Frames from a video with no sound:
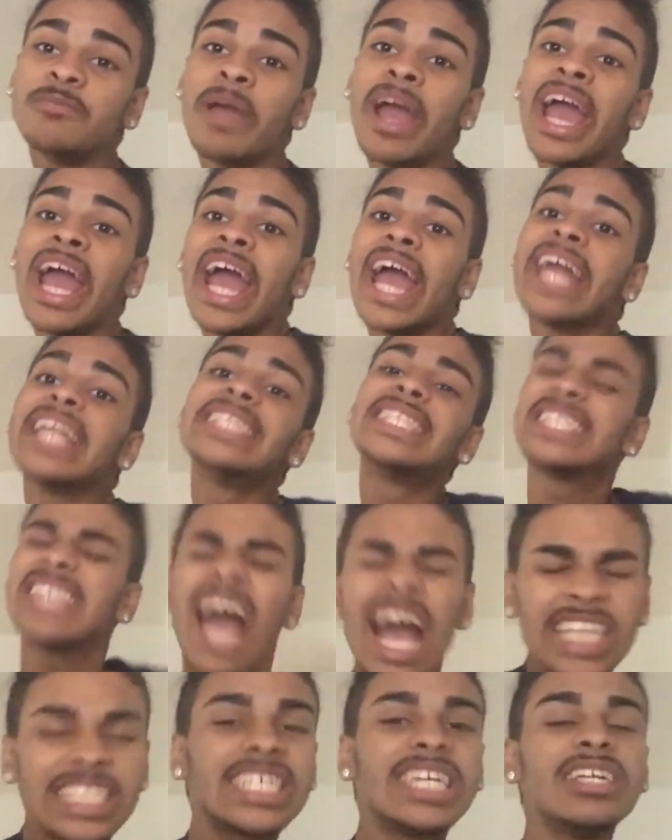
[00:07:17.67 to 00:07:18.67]
man,
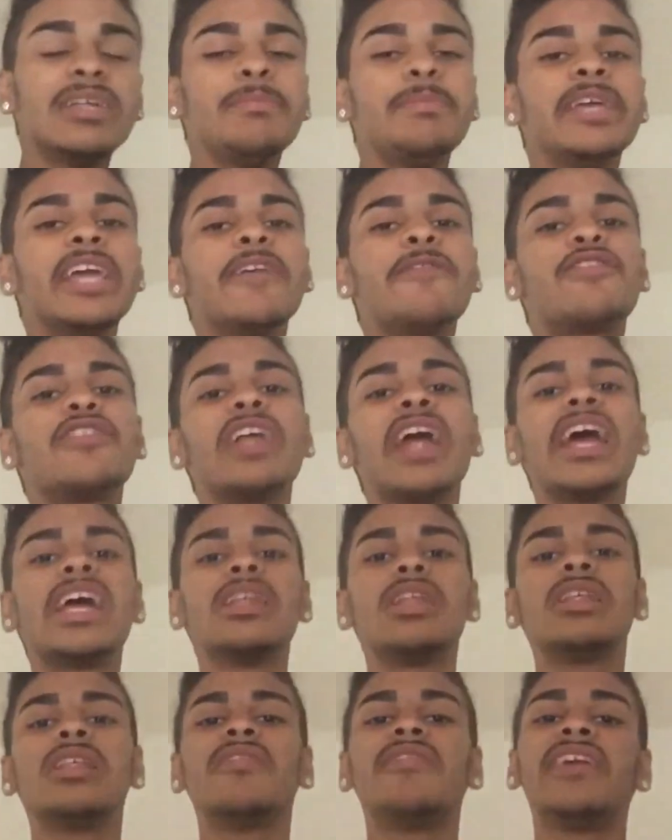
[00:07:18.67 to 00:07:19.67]
that's gonna be it for the end
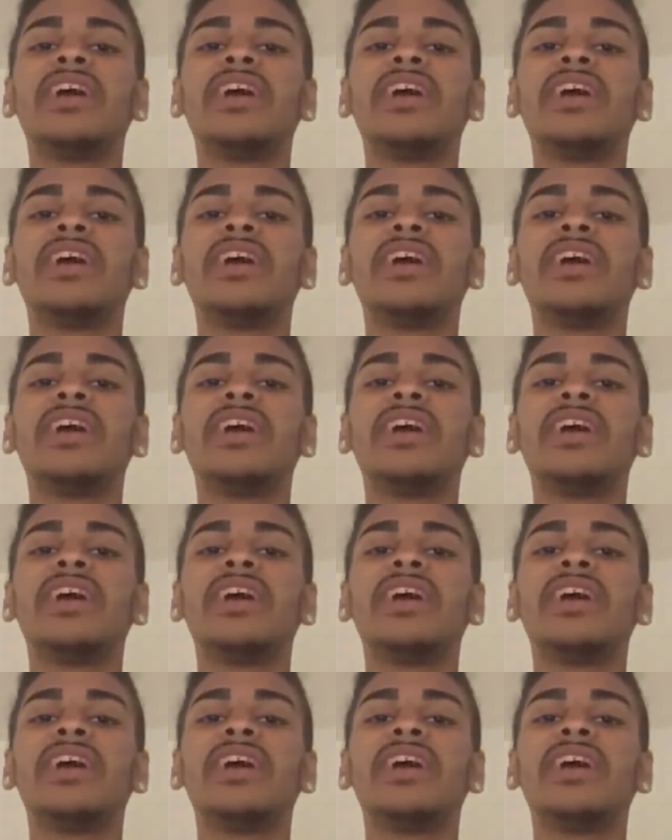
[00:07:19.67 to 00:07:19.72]
of the